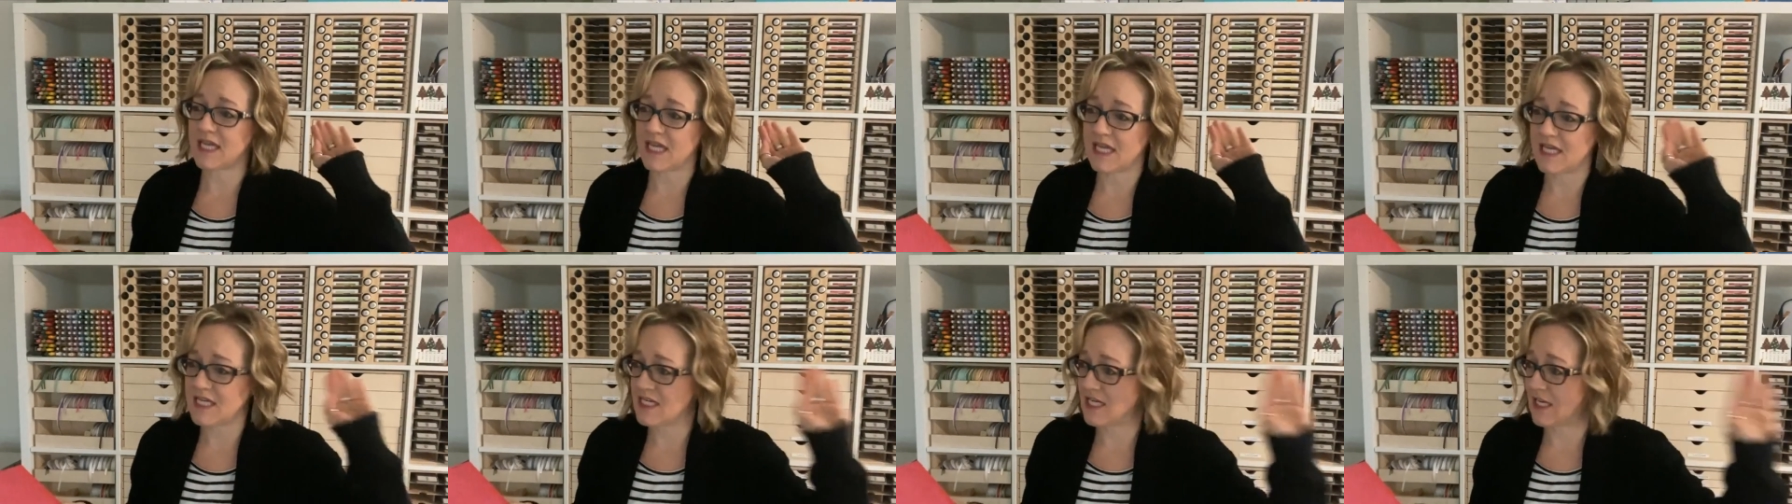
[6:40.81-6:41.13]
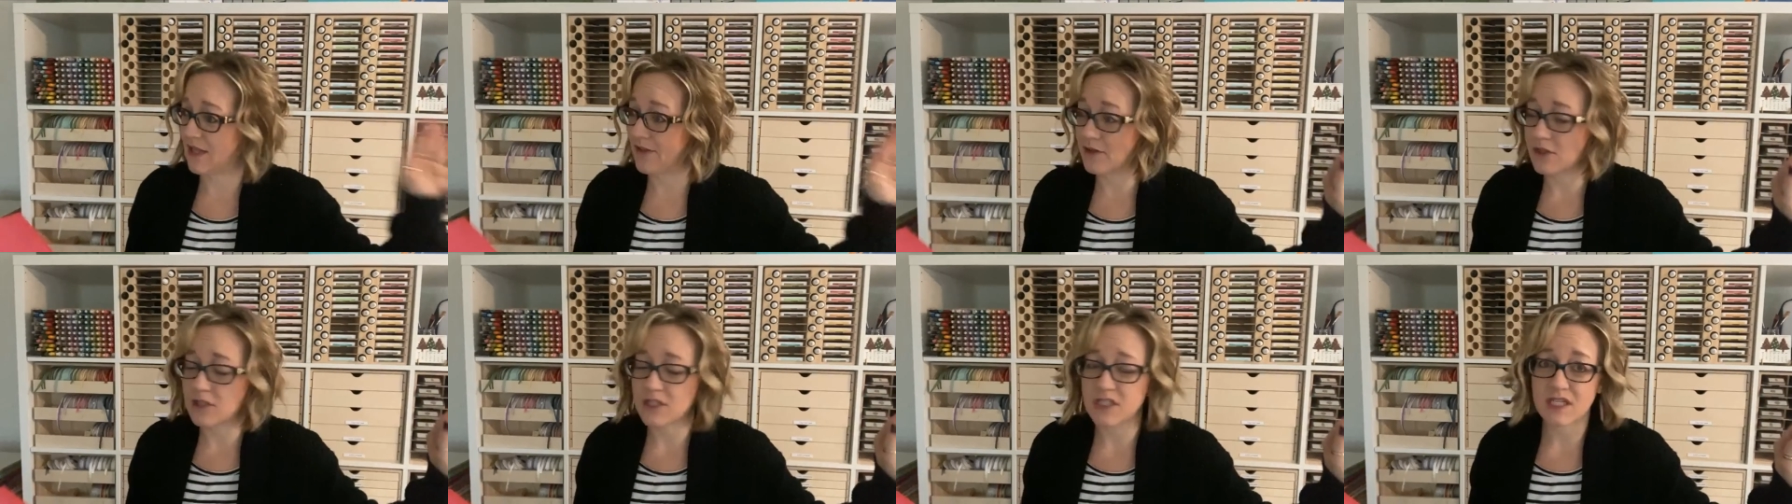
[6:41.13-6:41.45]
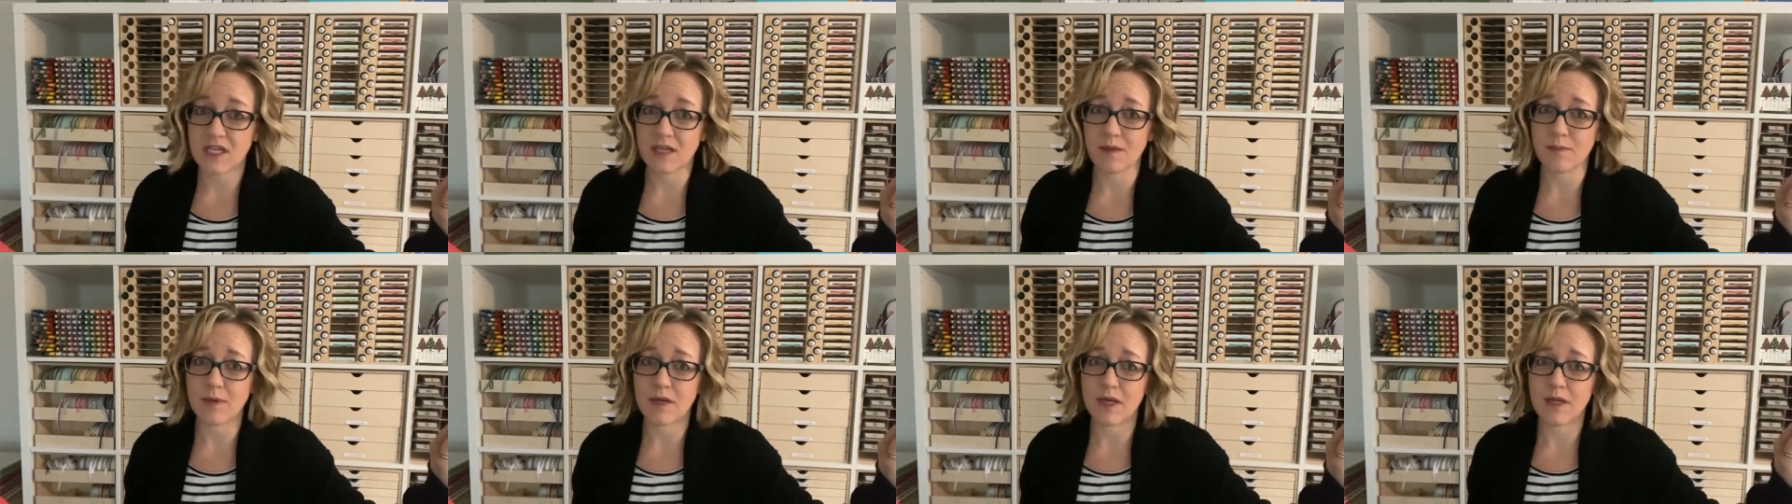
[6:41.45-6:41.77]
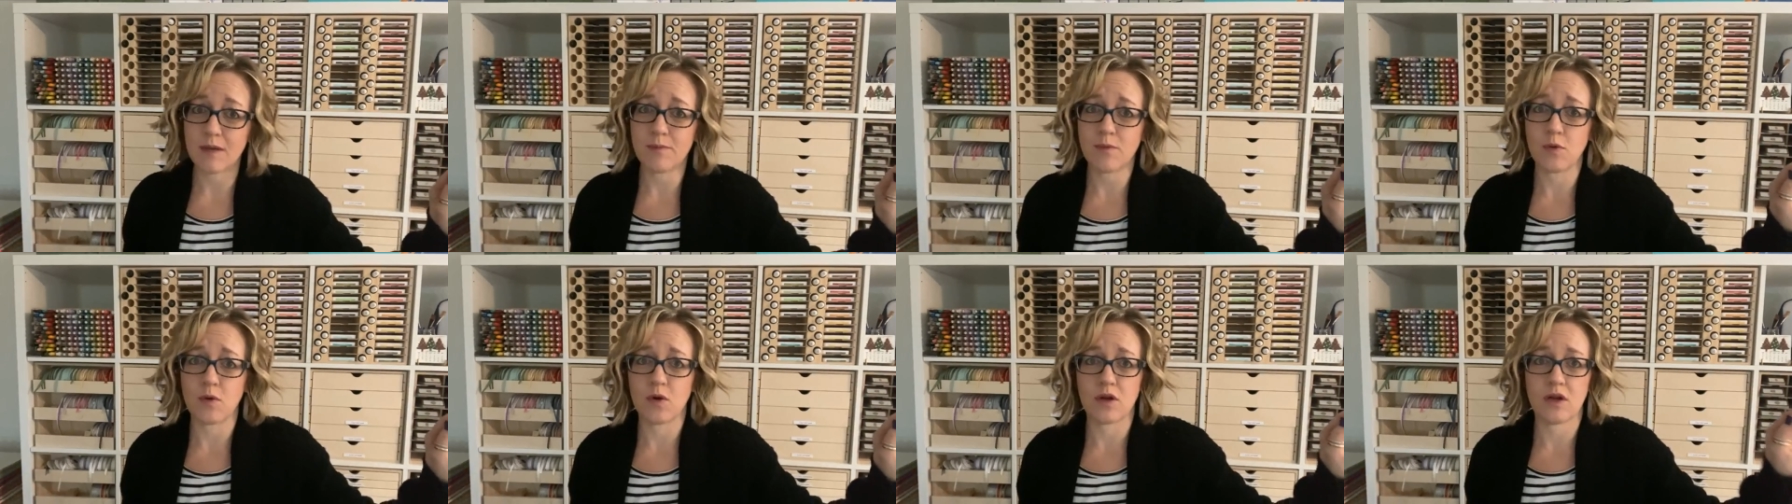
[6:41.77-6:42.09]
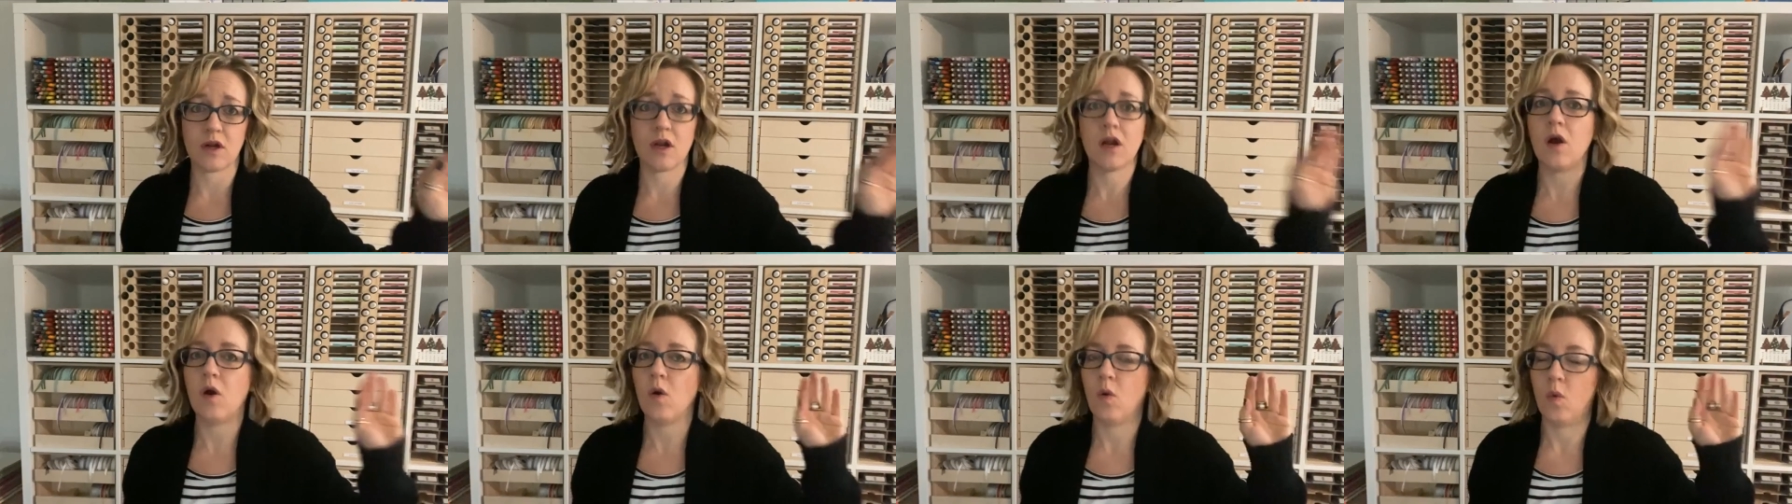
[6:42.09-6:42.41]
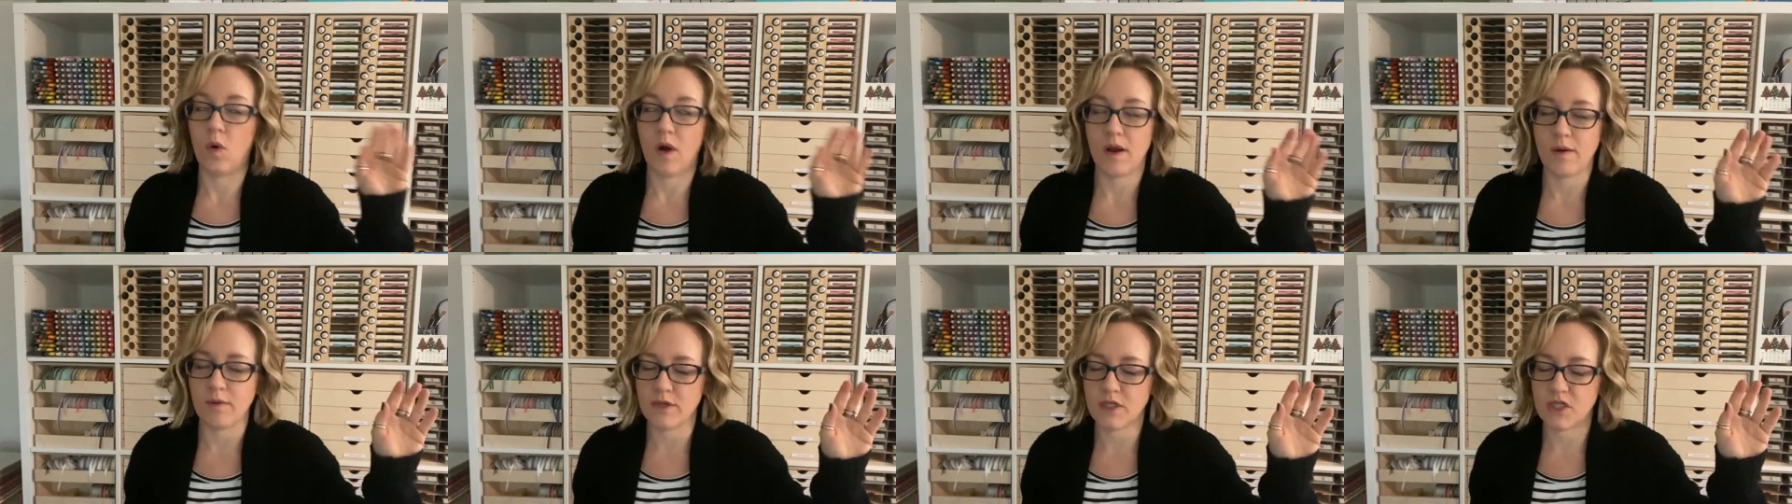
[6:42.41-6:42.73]
another Stampin' Up! order,
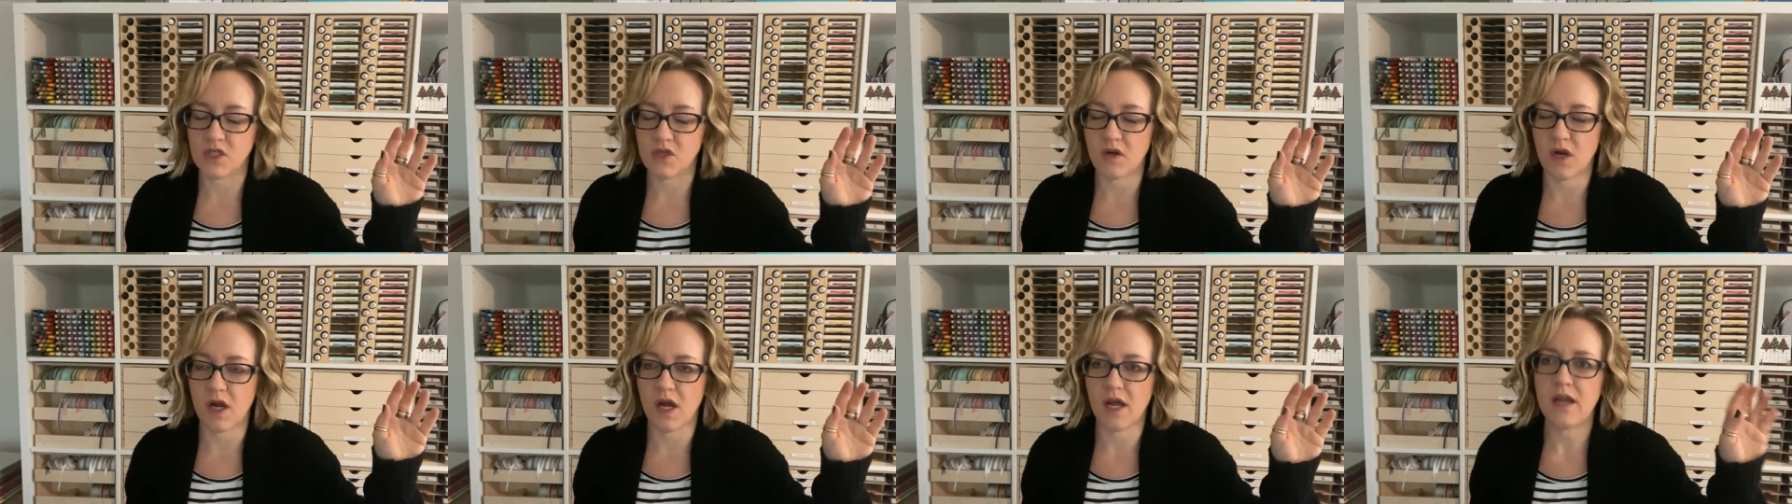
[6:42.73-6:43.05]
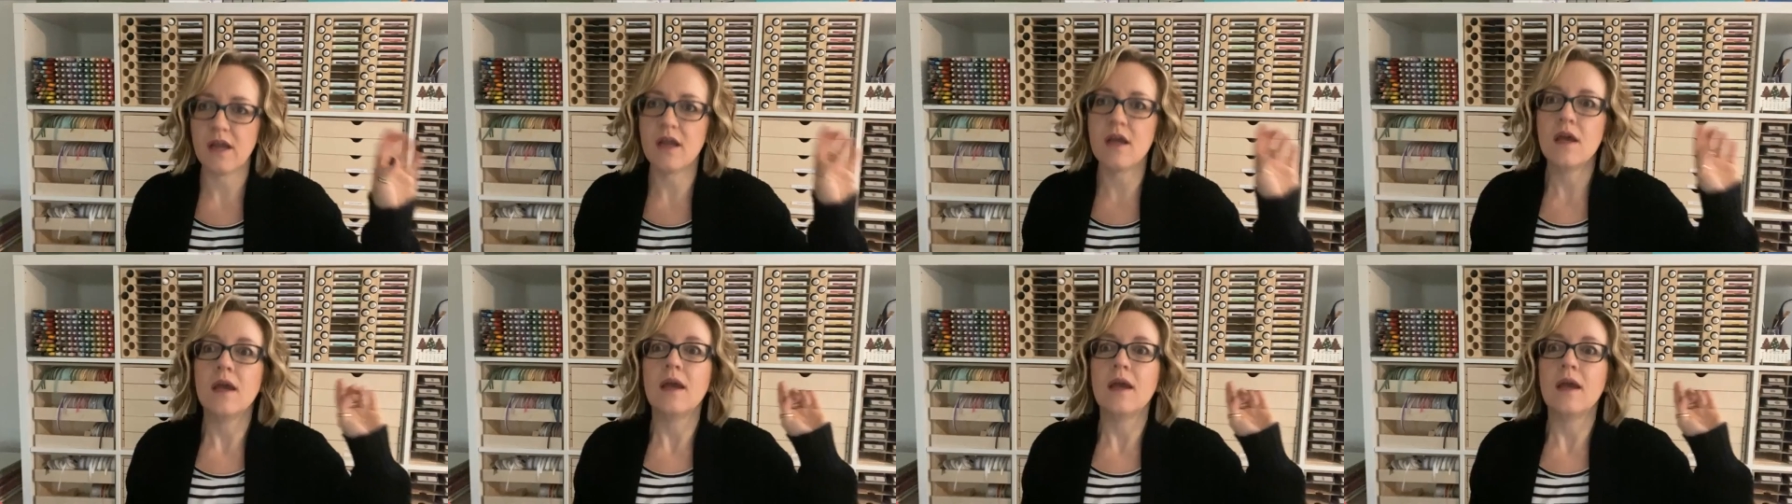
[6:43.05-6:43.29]
why would you not?